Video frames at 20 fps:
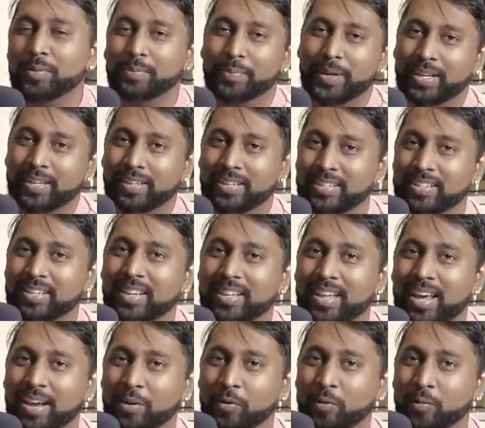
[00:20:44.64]
male. He's got
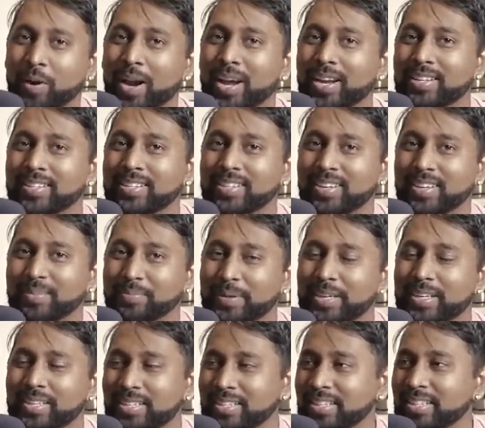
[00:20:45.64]
that grind set
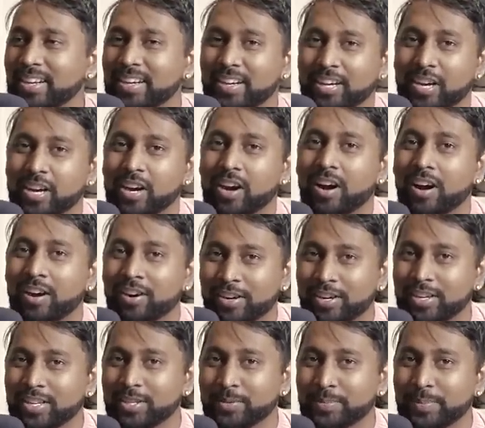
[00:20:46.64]
because he's got a car
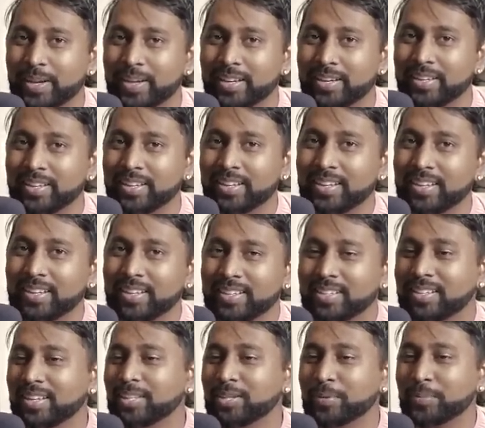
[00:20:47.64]
on his mind.
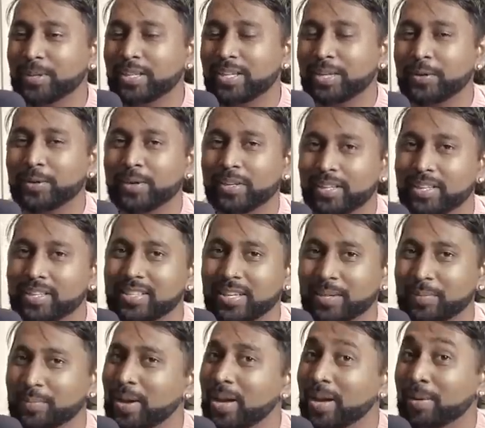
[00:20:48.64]
Such a materialistic
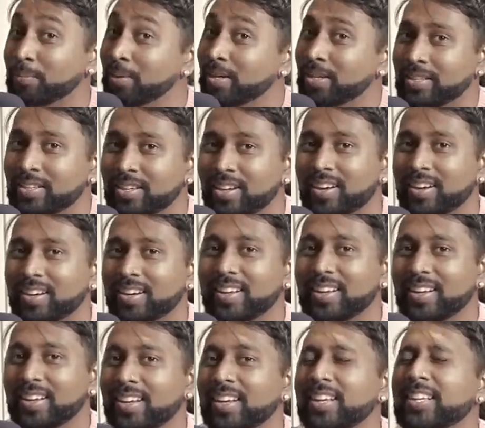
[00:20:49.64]
man, but he's not.
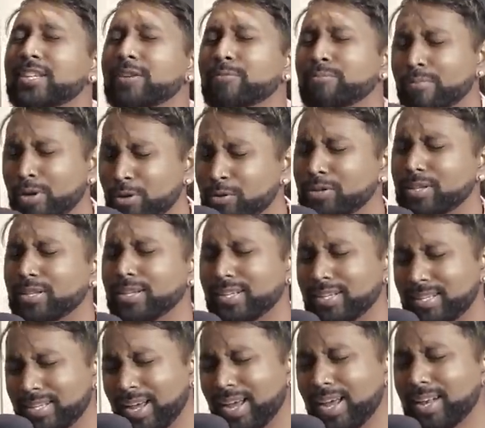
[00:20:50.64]
He's emotionally
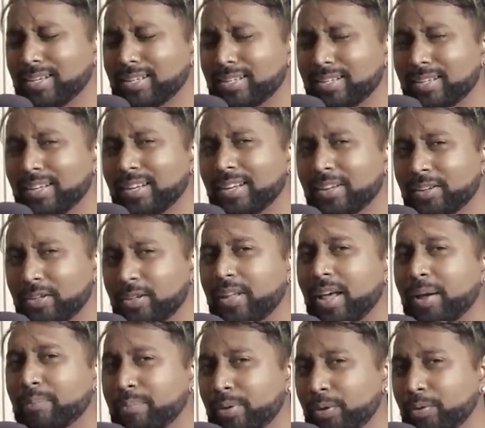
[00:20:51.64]
attached to
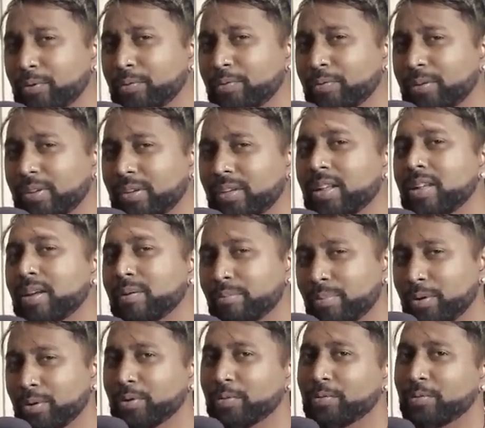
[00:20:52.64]
that beautiful,
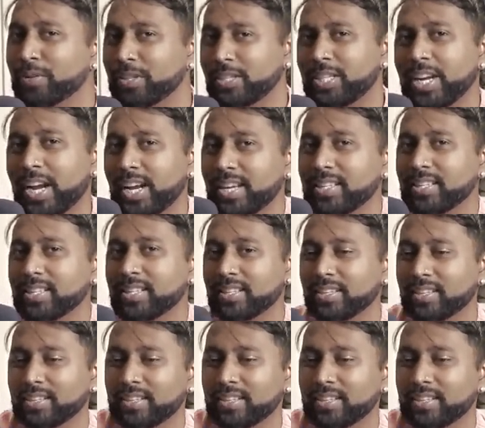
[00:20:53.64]
beautiful chase.